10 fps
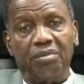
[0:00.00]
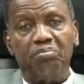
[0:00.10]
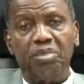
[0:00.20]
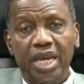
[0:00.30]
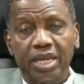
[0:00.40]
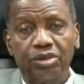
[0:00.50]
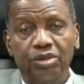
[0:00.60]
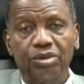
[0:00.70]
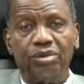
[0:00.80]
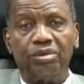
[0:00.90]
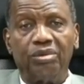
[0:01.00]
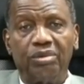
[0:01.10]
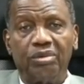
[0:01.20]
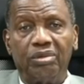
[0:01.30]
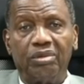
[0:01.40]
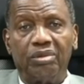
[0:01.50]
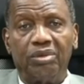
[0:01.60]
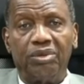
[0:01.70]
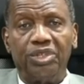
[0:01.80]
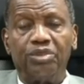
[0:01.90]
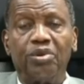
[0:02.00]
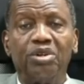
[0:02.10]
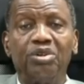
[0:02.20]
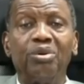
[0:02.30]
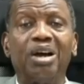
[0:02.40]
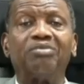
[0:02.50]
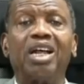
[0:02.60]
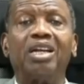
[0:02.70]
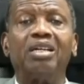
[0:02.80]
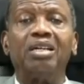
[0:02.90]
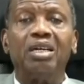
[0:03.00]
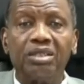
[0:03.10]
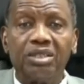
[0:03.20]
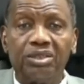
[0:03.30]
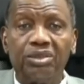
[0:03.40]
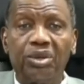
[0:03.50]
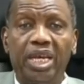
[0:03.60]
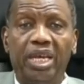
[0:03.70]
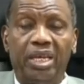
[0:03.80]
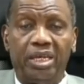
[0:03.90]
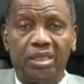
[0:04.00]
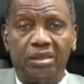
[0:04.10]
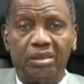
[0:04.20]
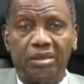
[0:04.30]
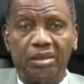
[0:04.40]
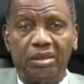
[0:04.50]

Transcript: I beg you, respond. You have a lot to gain.